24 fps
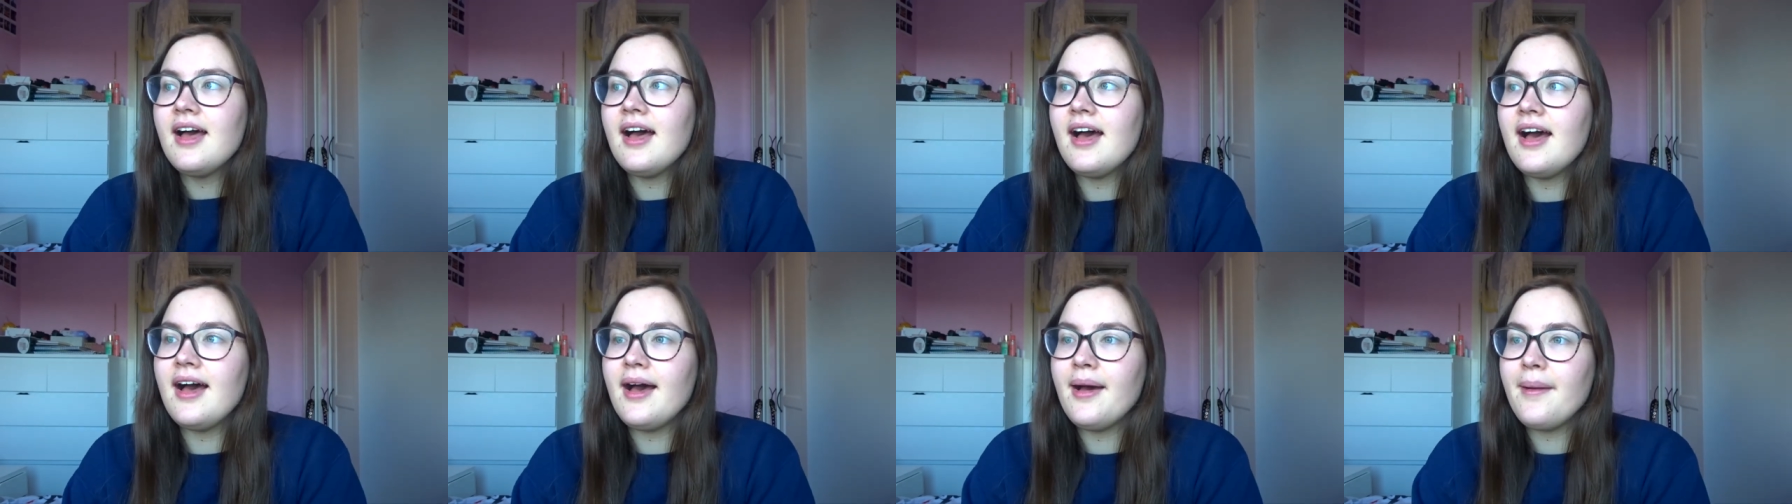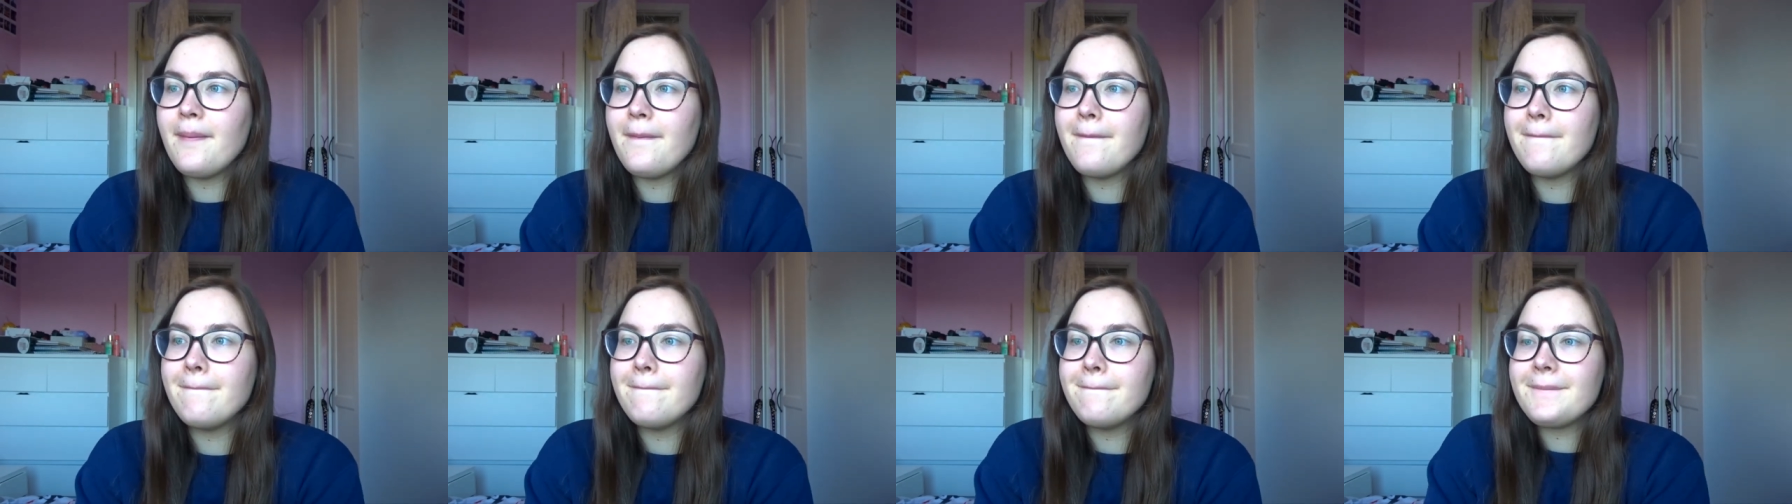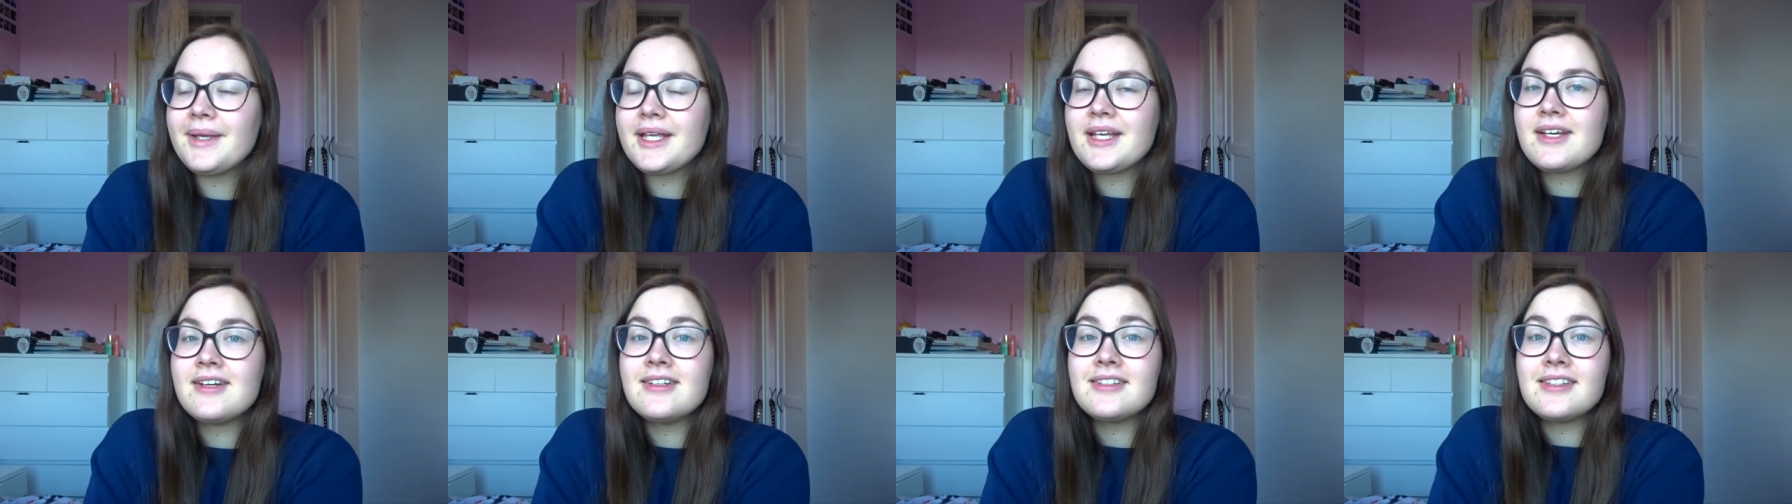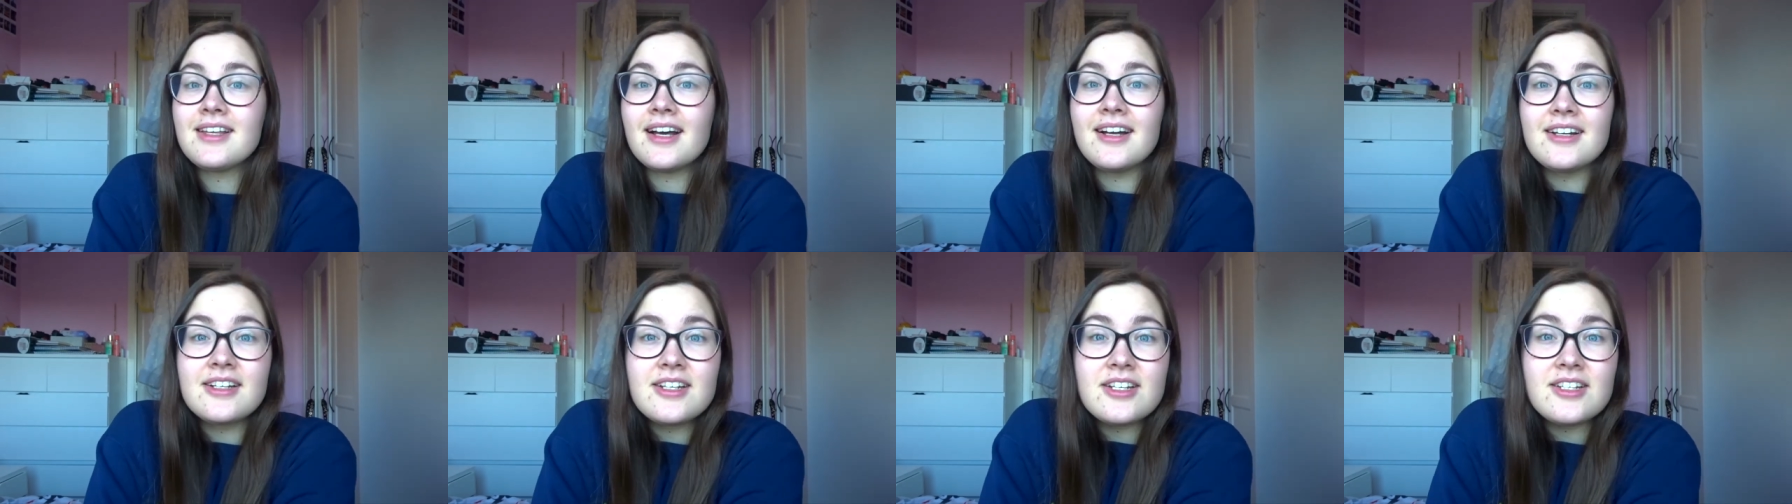Um, because
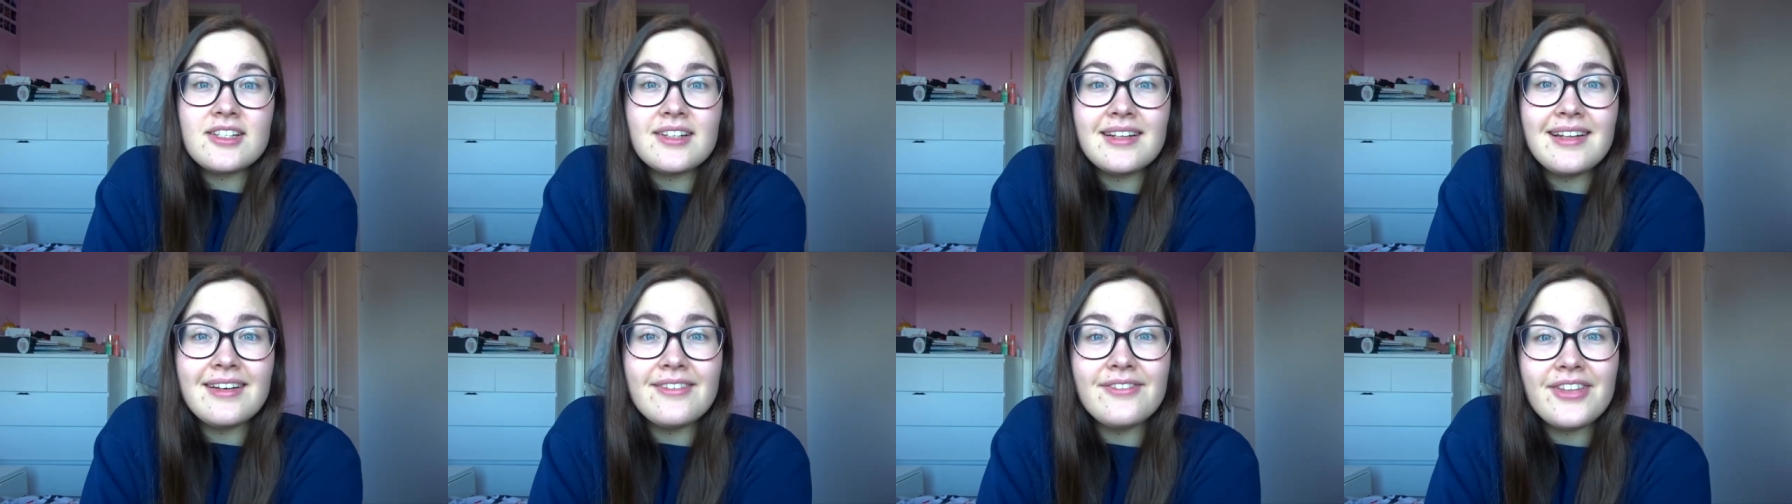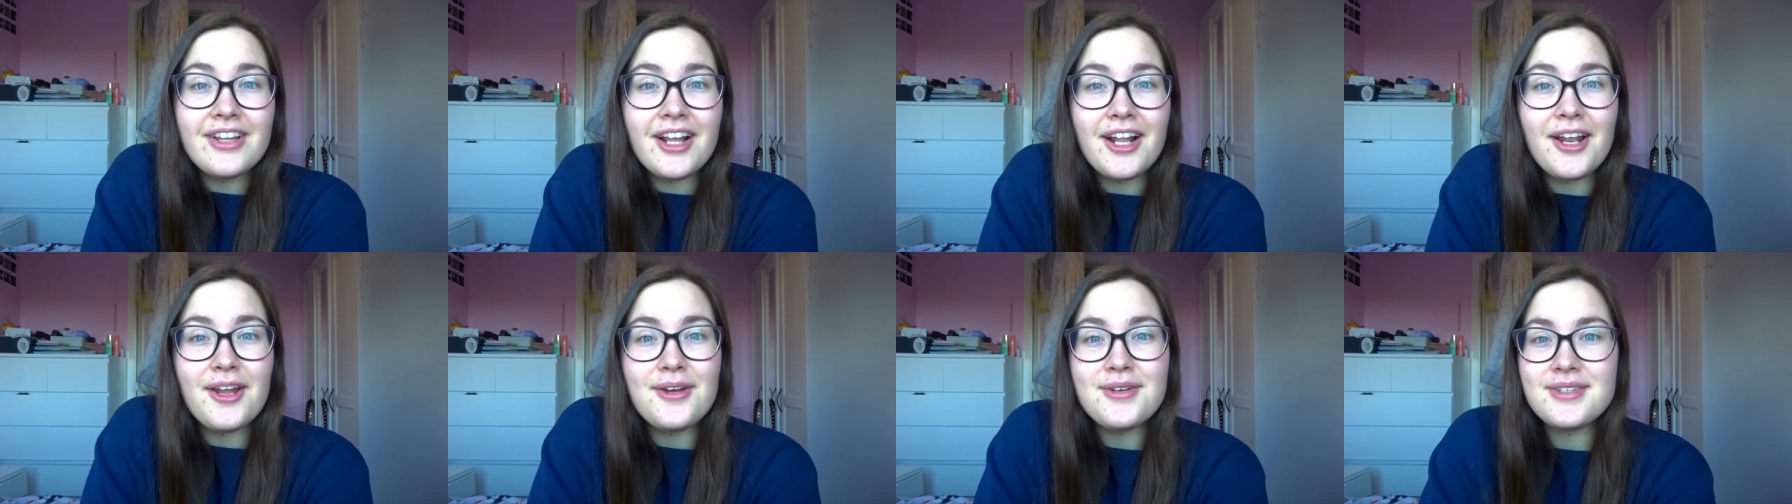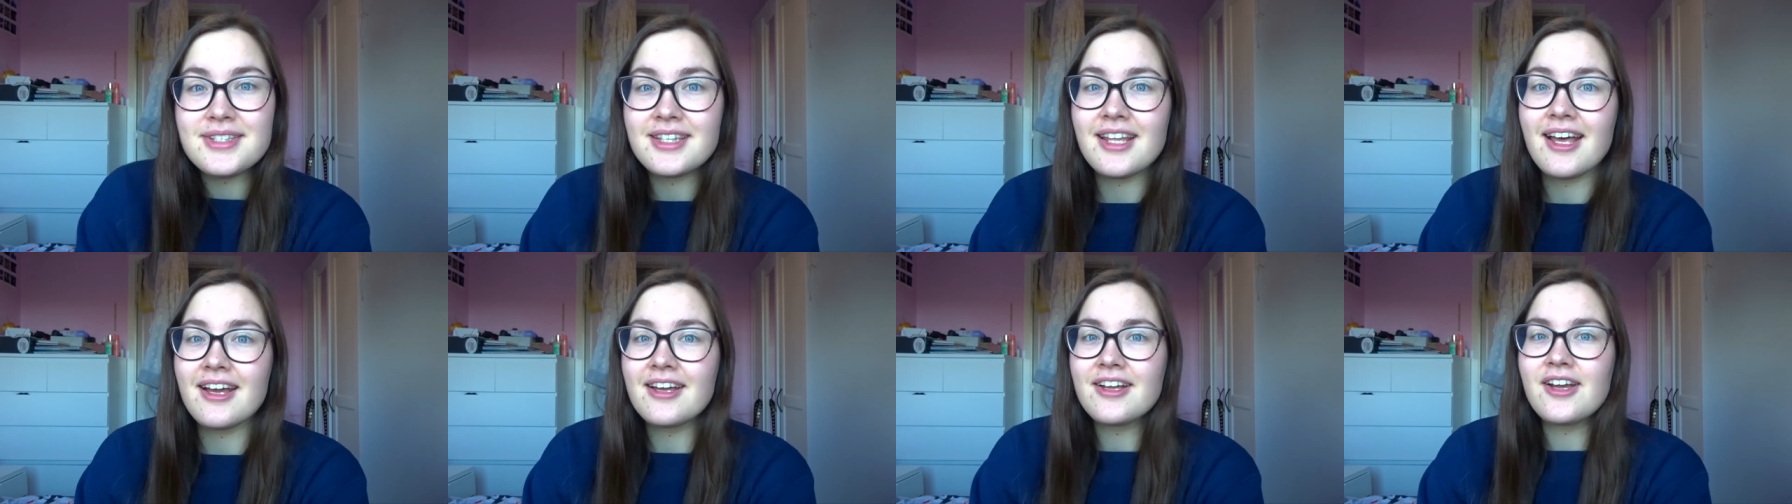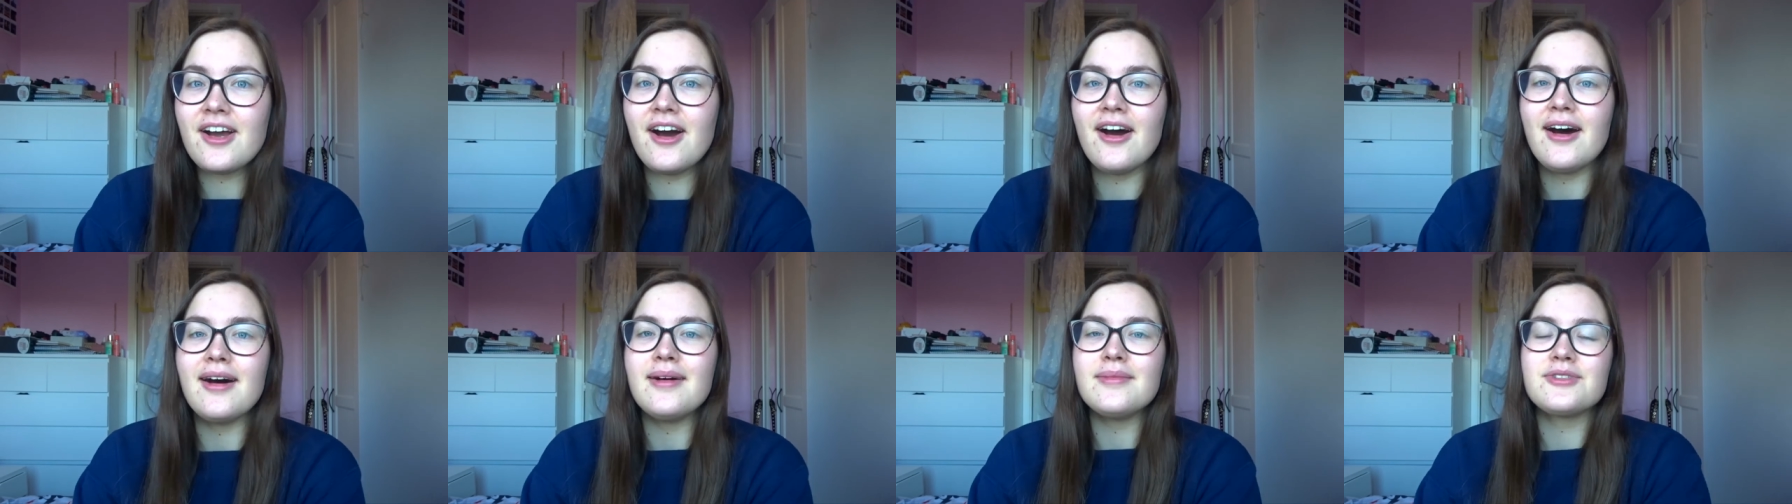I just love the clothes that I got.